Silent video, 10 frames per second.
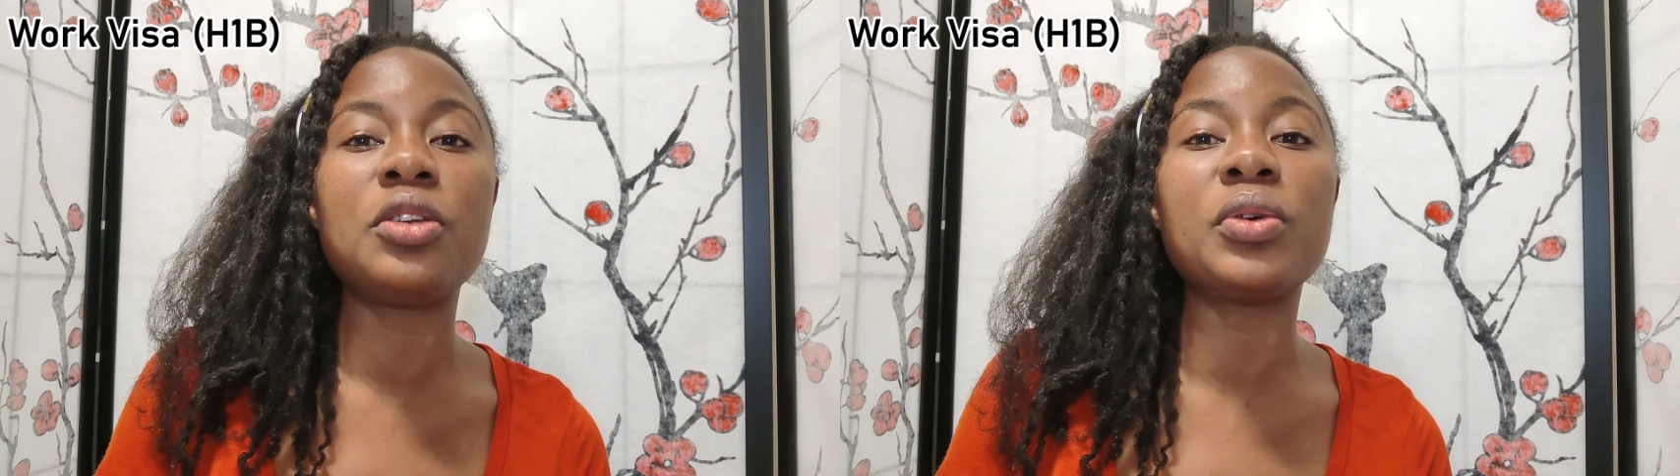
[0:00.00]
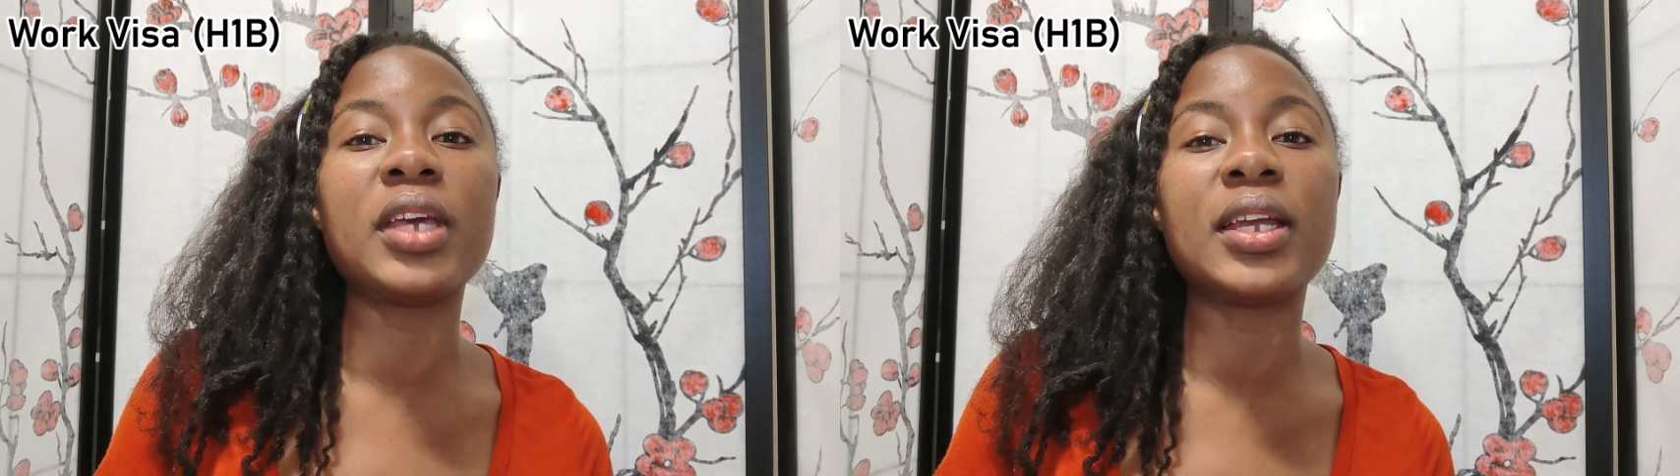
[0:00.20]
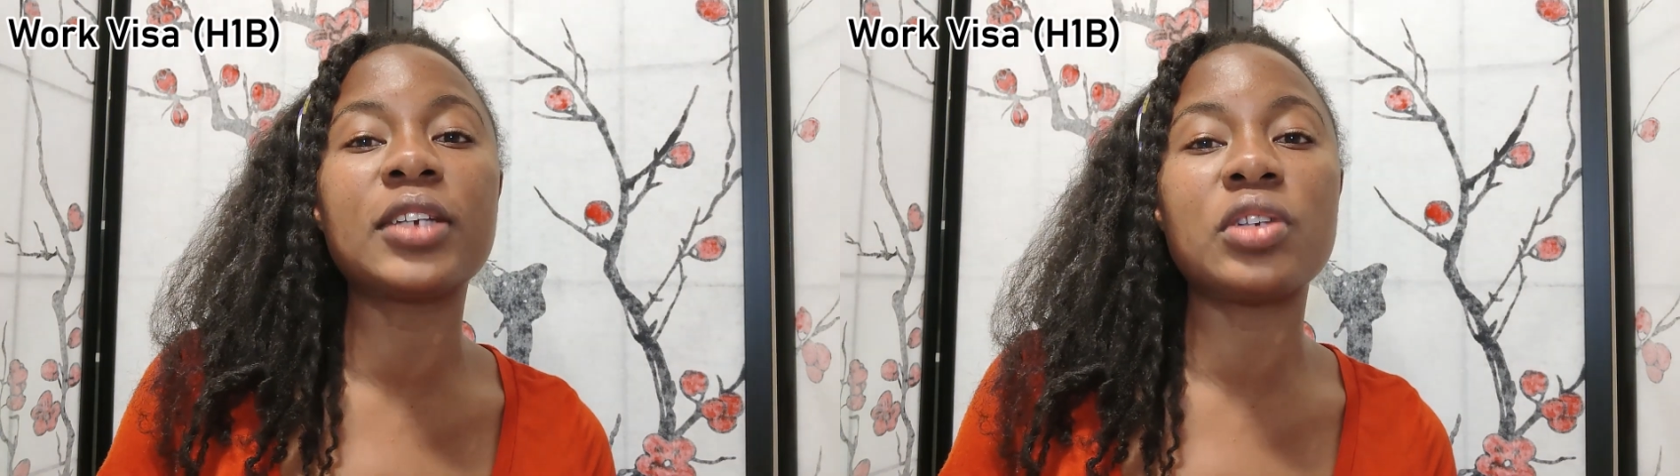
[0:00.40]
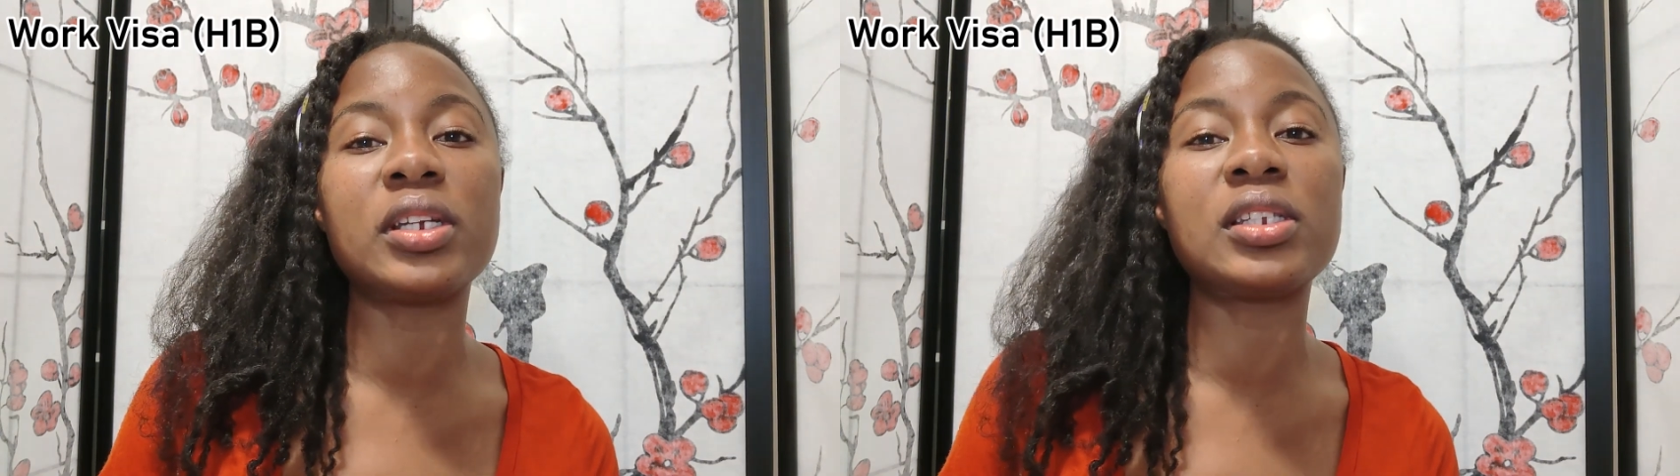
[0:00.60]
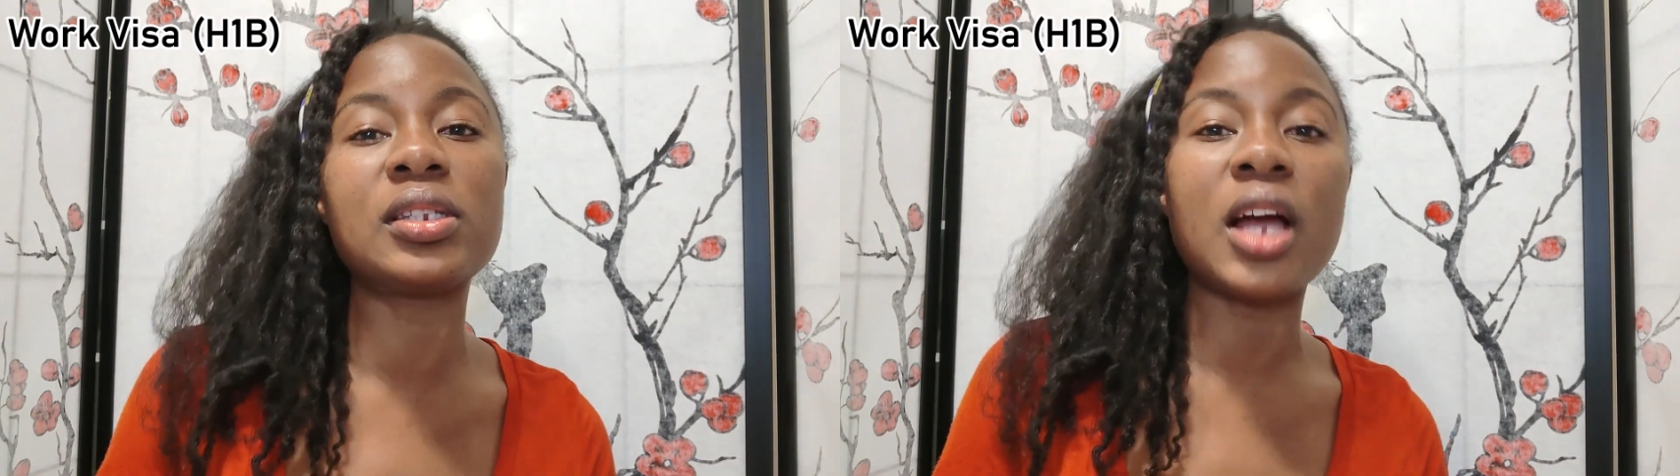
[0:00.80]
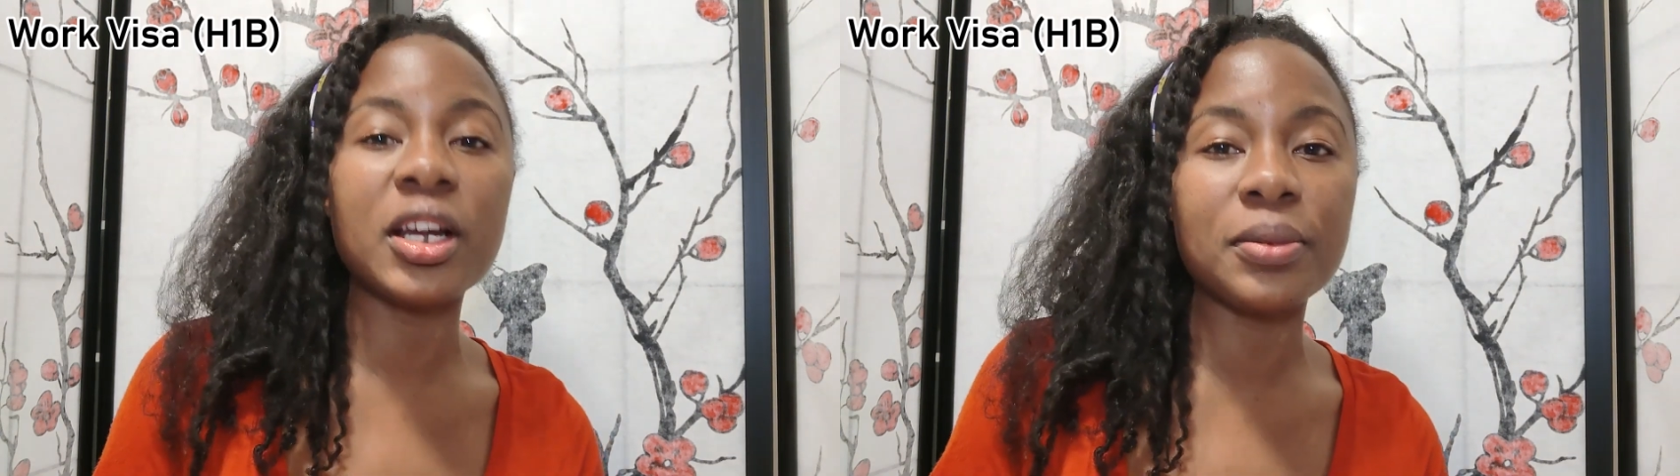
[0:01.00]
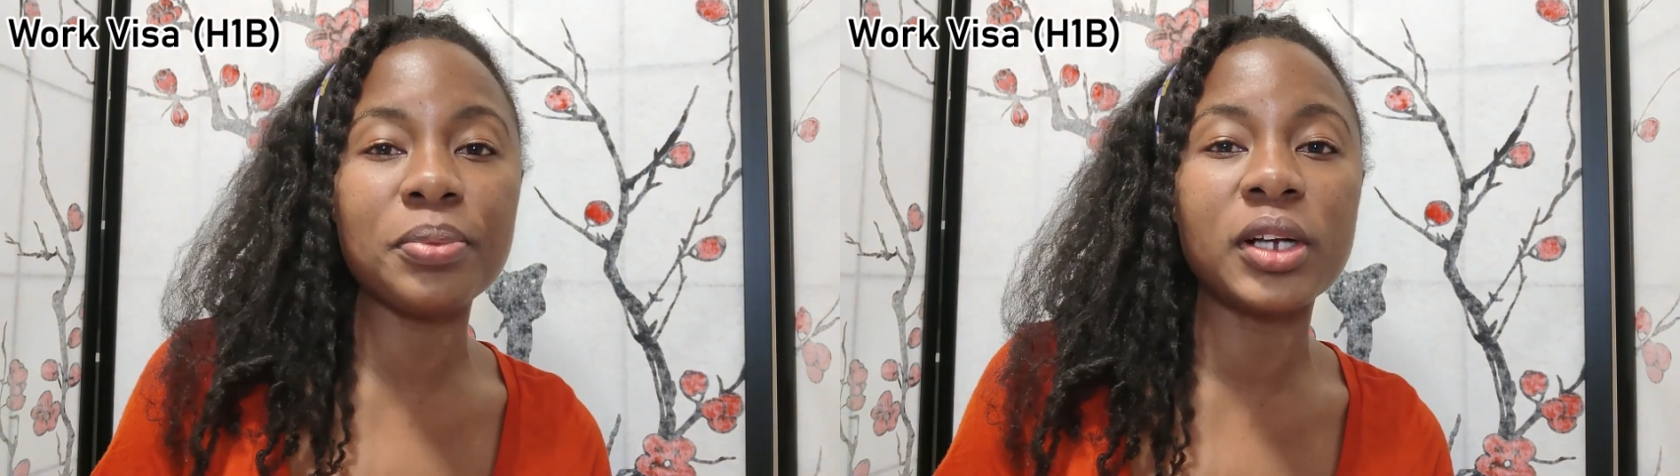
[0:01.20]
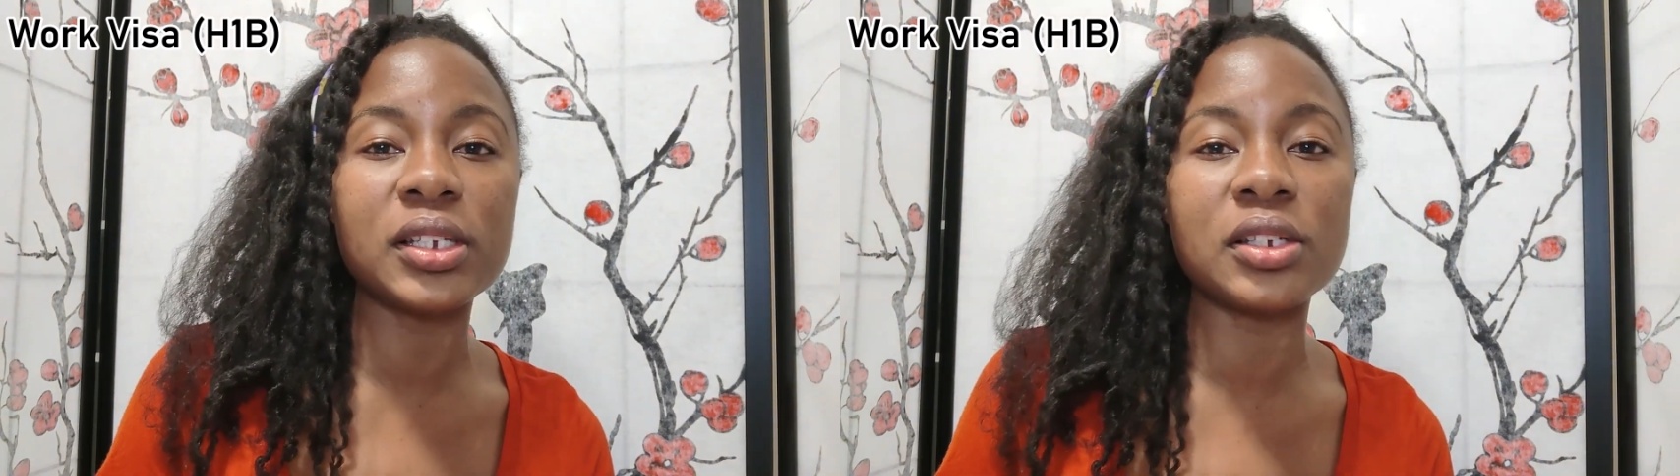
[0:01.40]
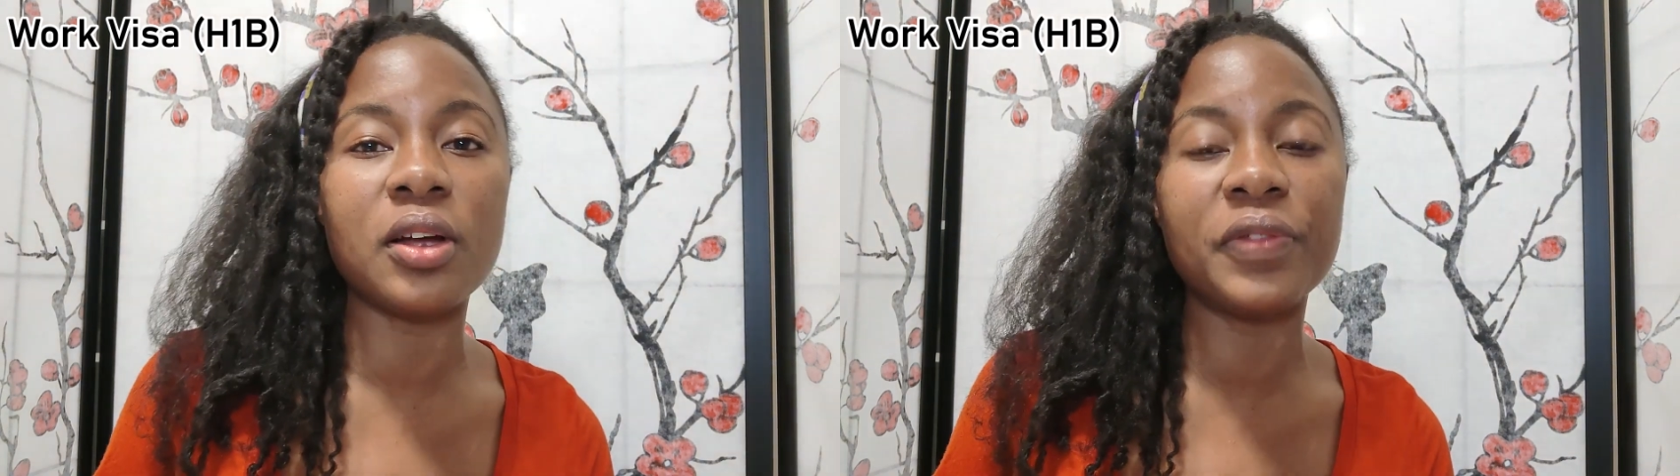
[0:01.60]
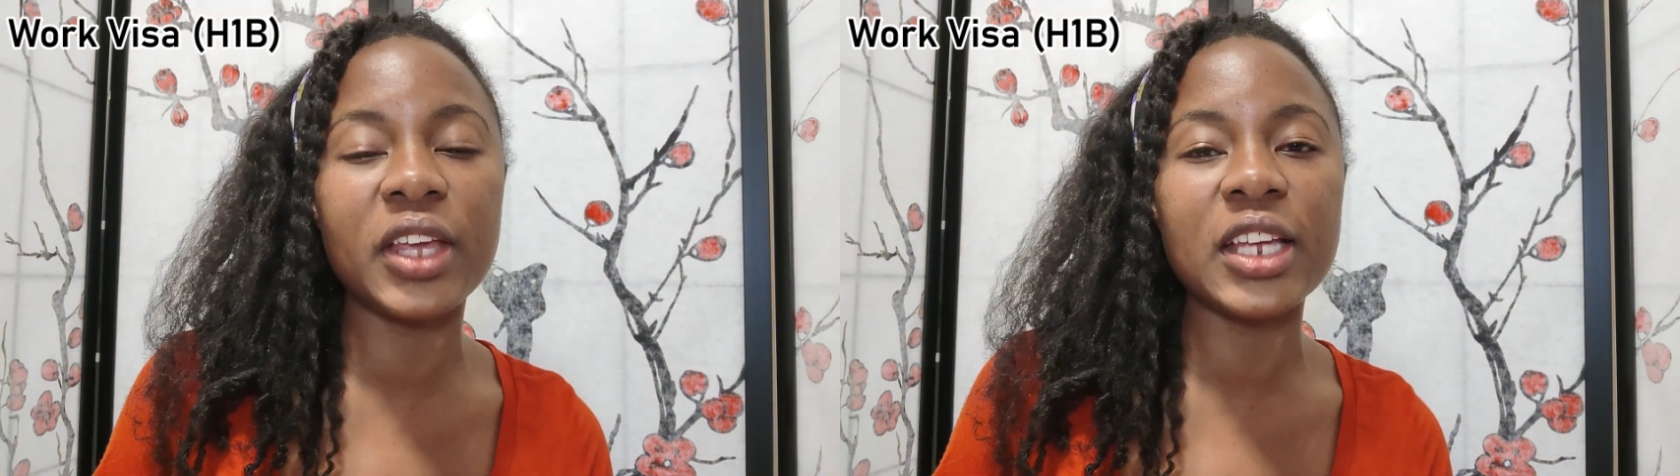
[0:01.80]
you can actually start the process of the